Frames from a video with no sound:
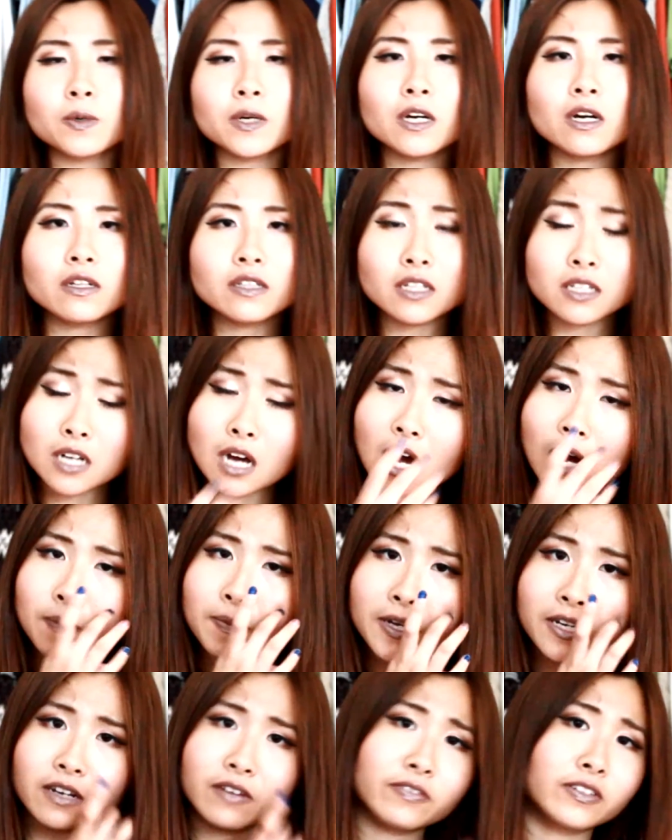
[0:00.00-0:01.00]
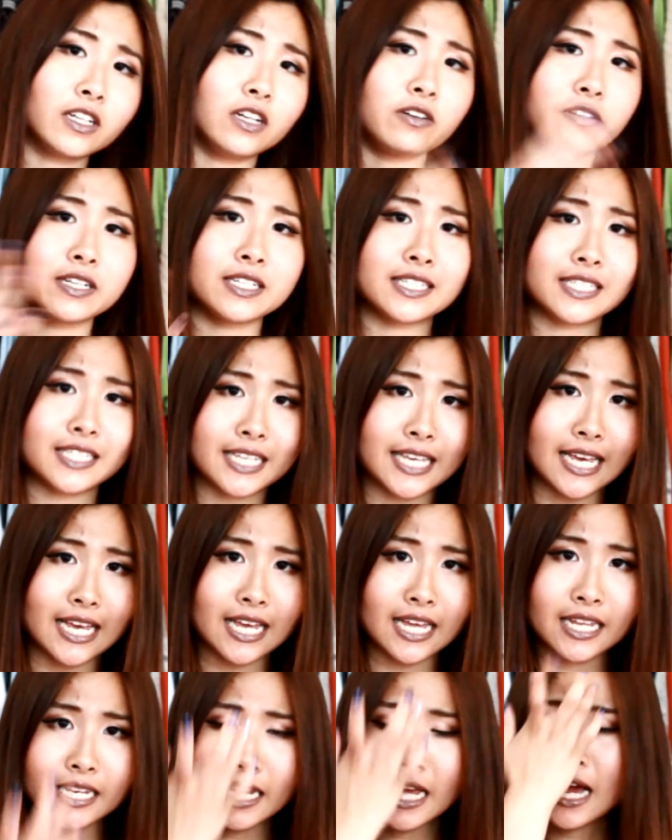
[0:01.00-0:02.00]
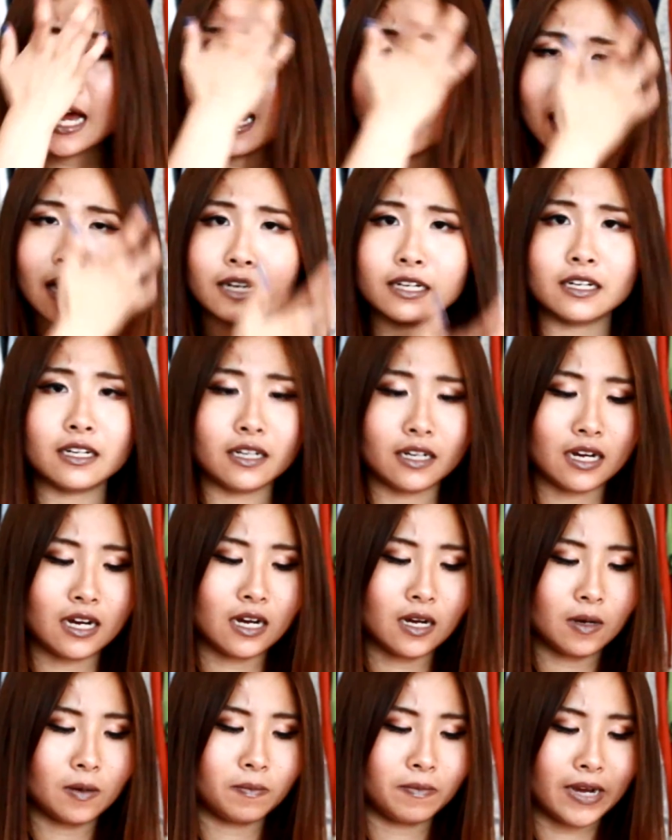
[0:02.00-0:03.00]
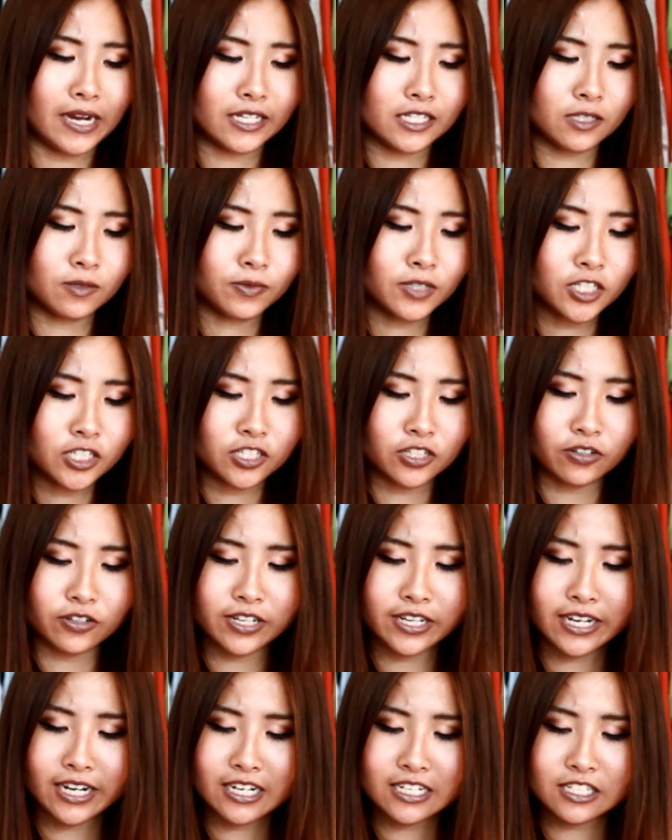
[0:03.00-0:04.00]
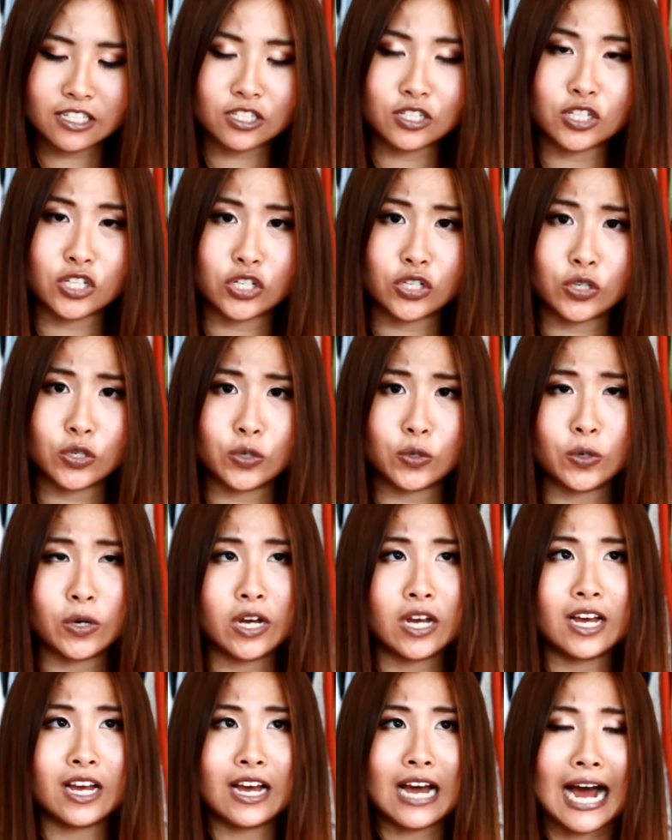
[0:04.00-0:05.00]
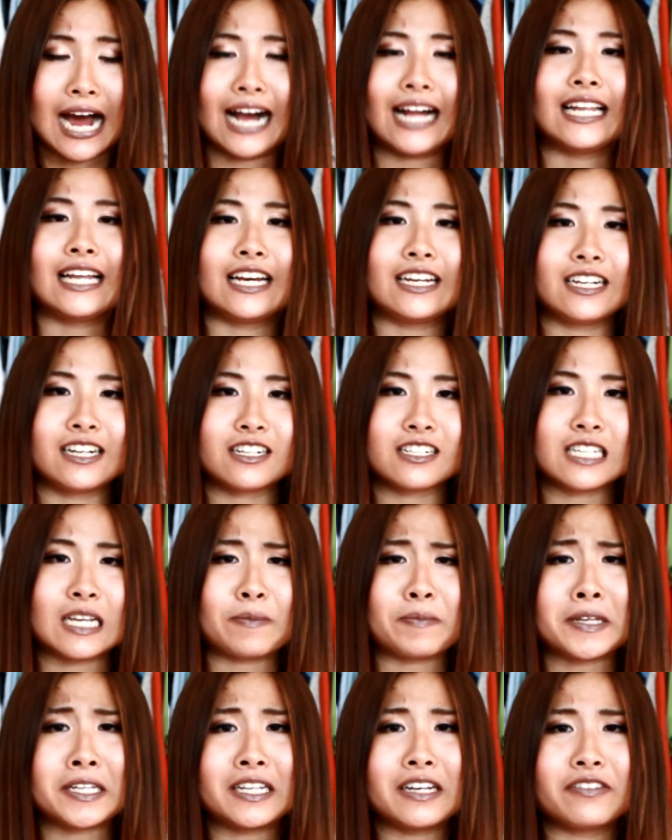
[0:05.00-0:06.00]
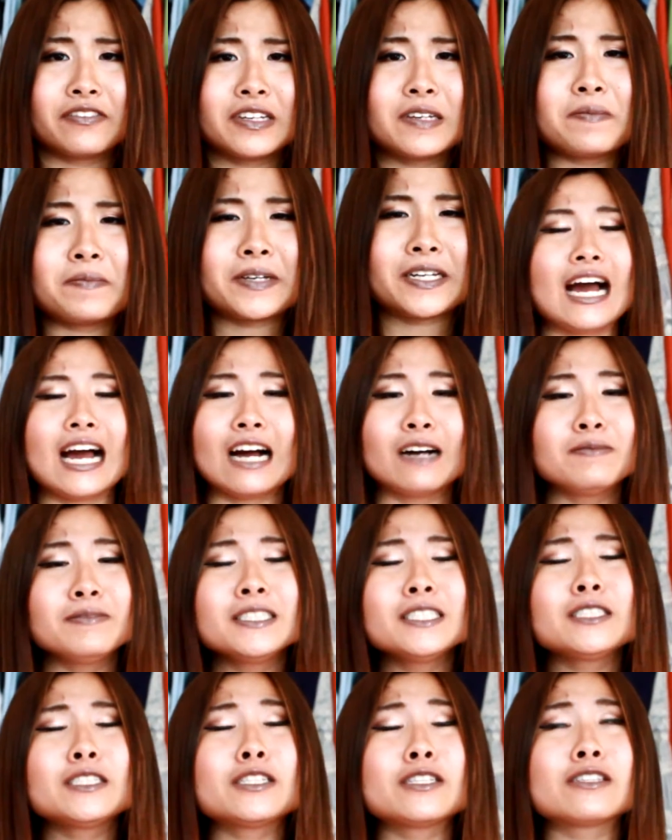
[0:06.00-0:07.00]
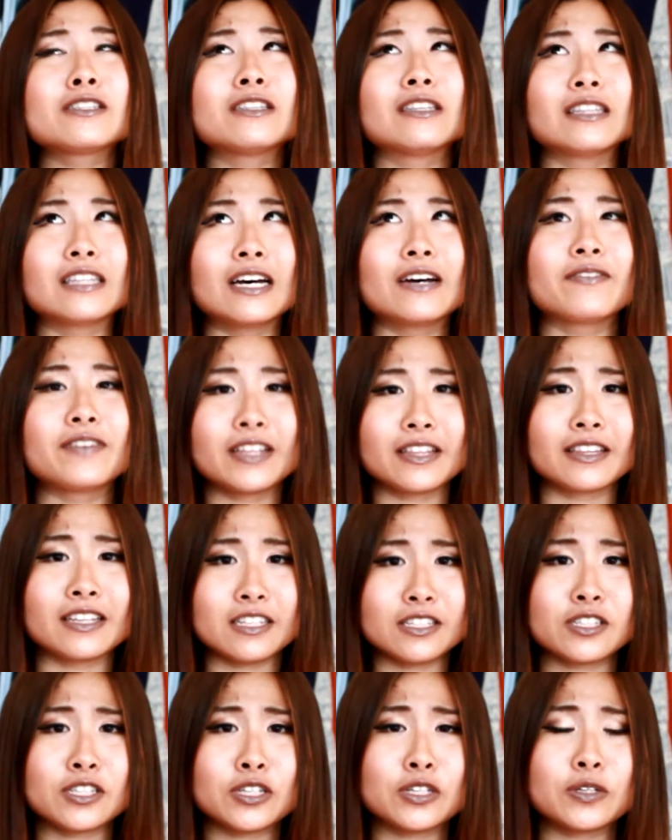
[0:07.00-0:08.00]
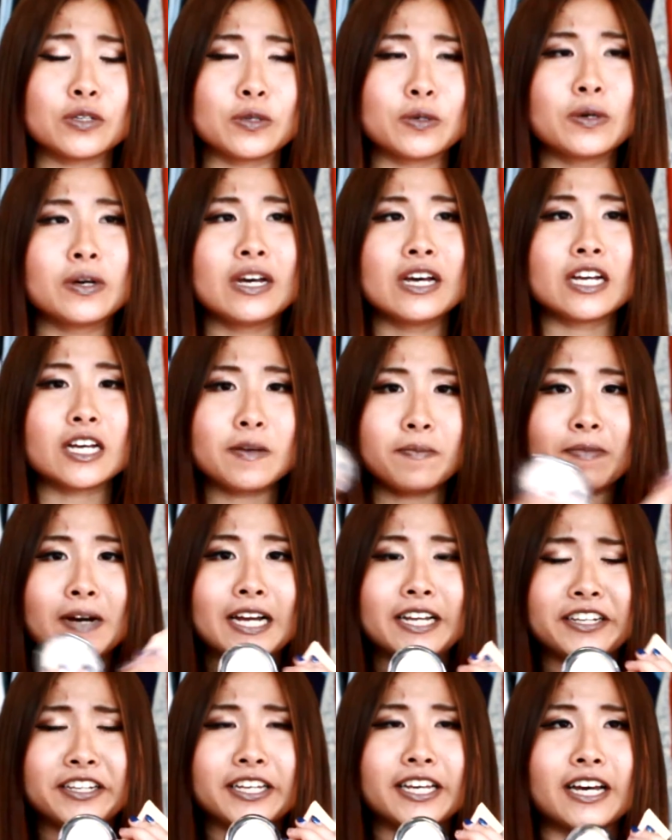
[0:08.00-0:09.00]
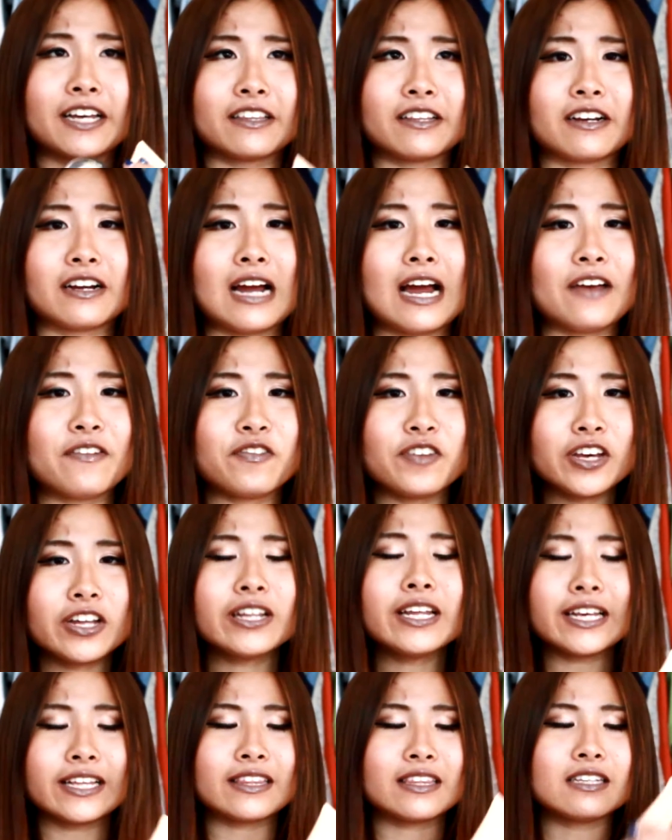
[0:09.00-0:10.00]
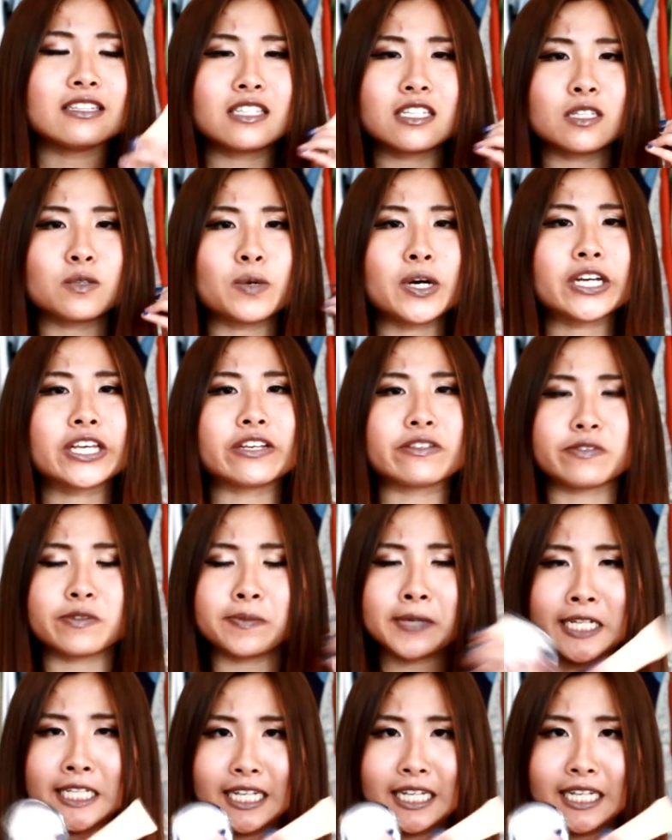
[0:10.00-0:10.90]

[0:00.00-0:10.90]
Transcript: we're on the topic of glowing skin, and um, I just want to show you guys two highlighters I've been loving. I have been loving these two combined together. I feel like this is what gives me